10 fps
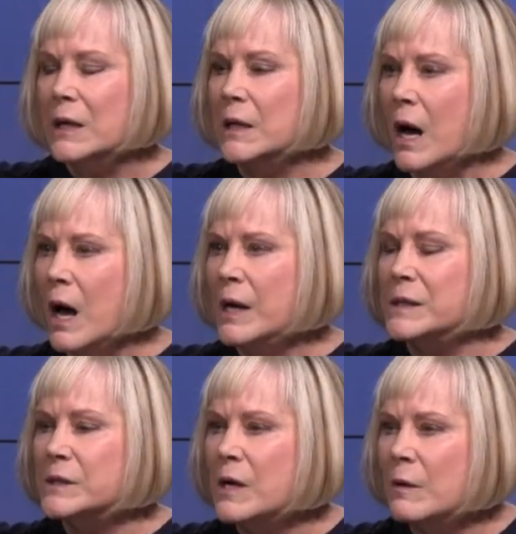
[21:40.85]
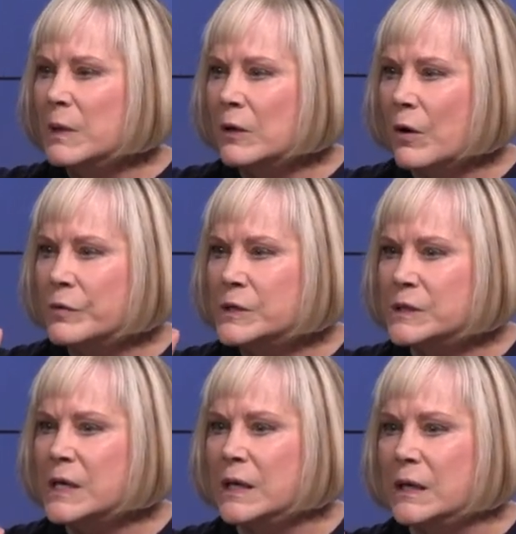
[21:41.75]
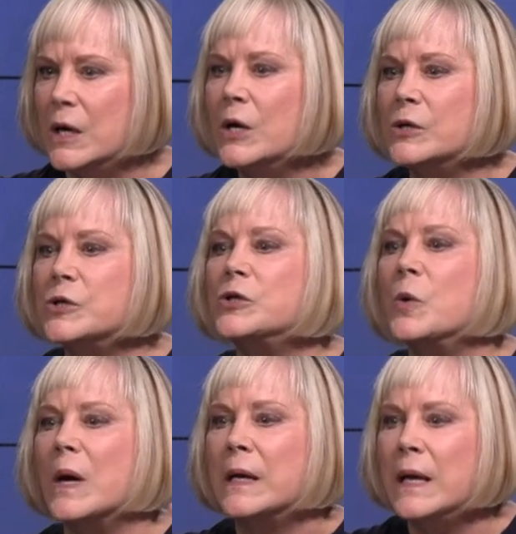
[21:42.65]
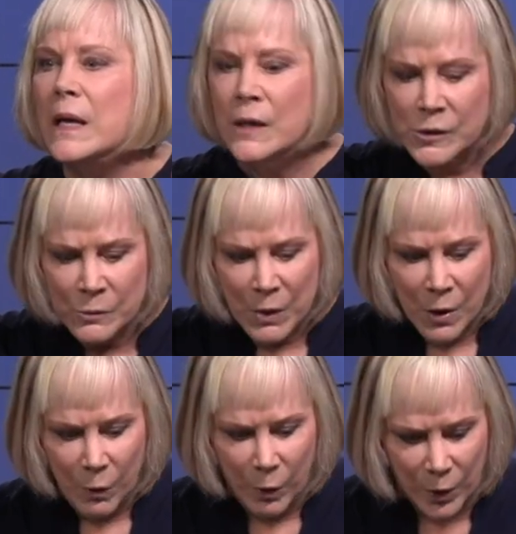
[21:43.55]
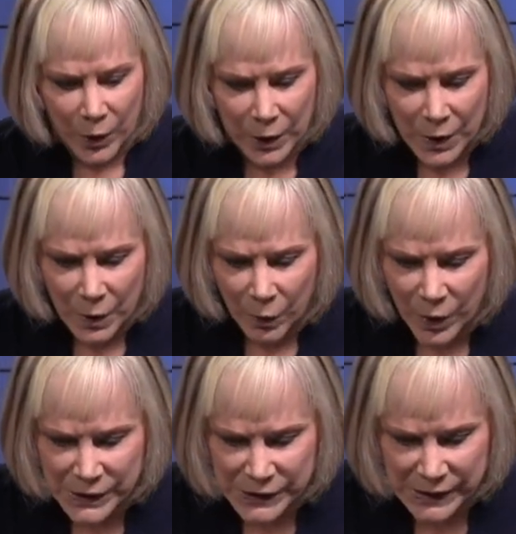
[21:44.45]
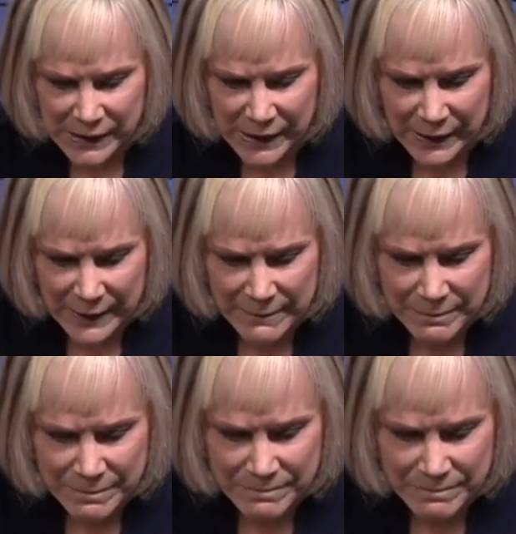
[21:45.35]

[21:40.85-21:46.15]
God is coming on the scene to do a kingdom work once again.